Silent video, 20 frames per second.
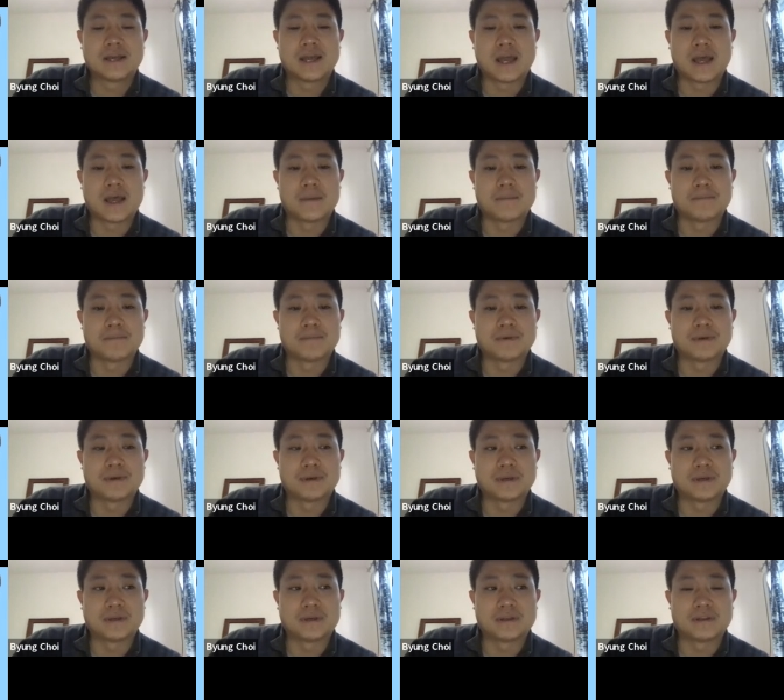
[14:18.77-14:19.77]
the
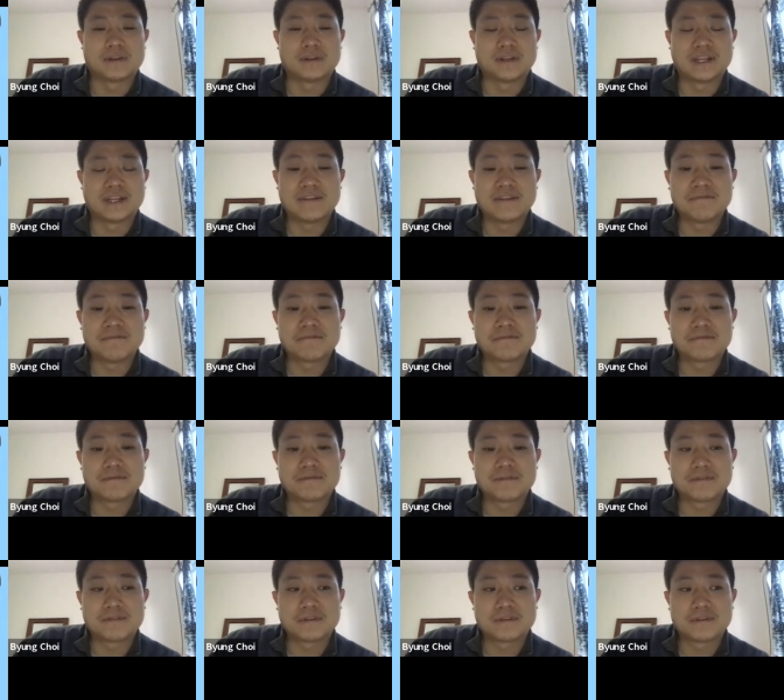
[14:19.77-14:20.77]

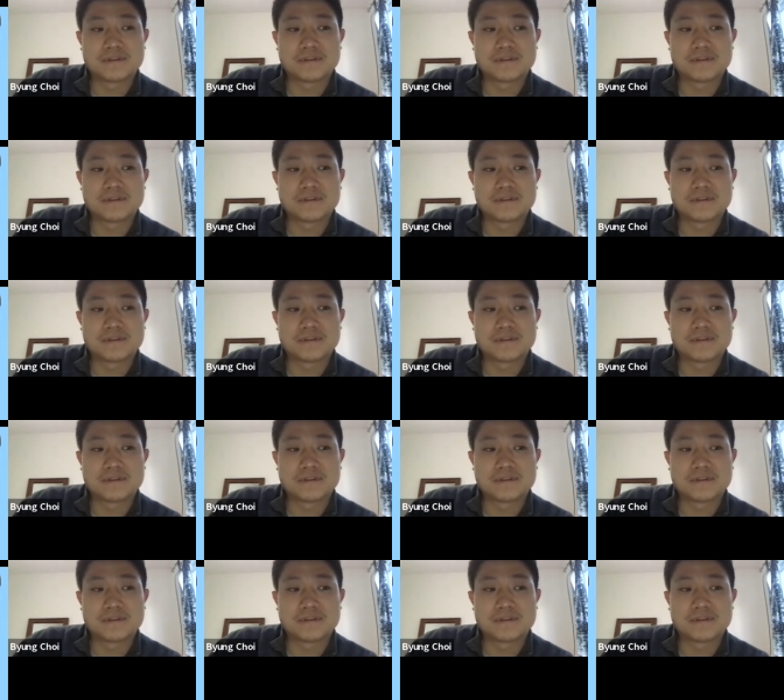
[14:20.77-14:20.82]
lymph